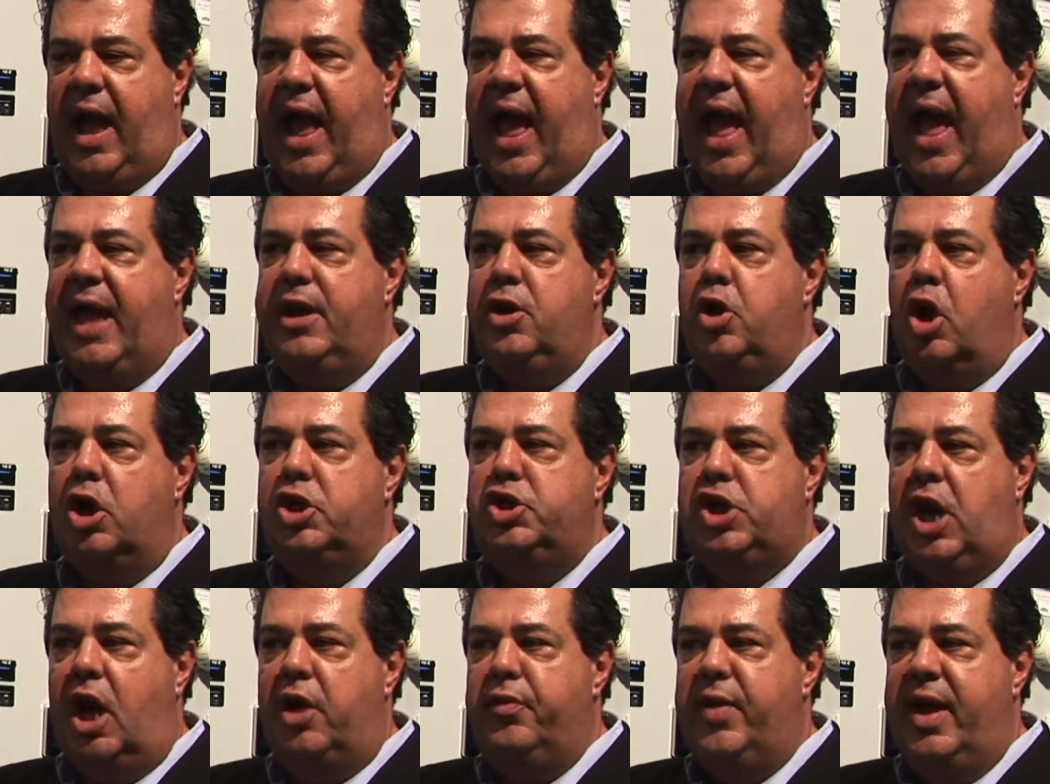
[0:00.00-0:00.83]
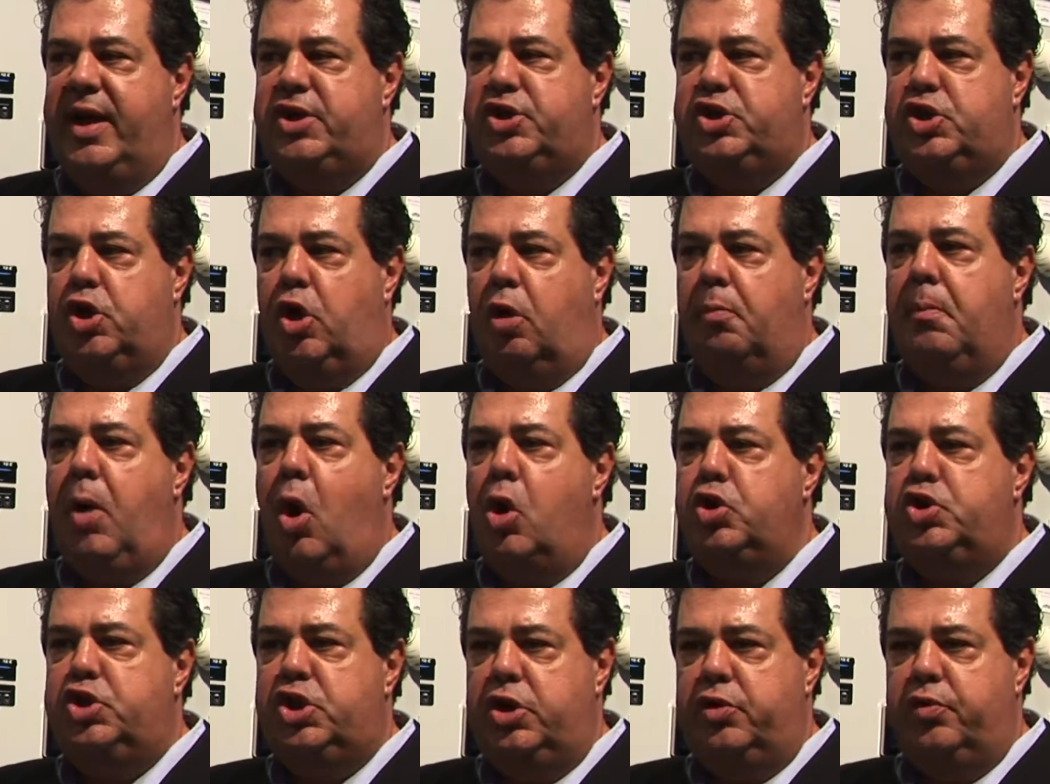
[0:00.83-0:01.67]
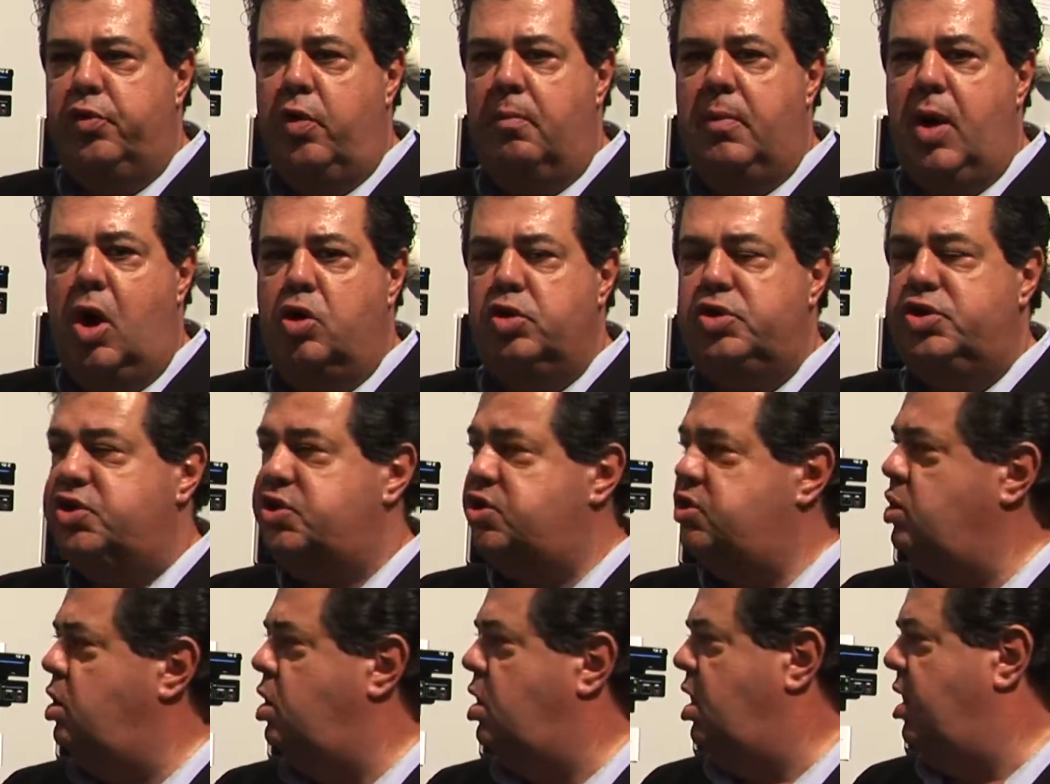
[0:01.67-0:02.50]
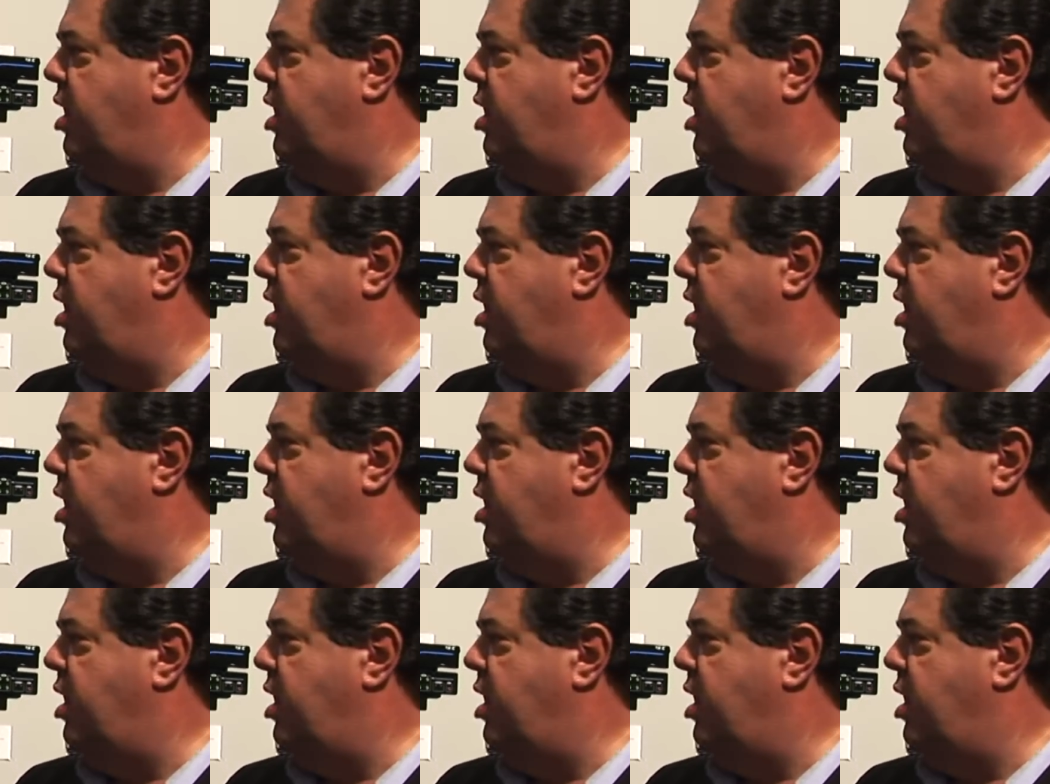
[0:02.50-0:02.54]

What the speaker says: and our gyrational motion remotes.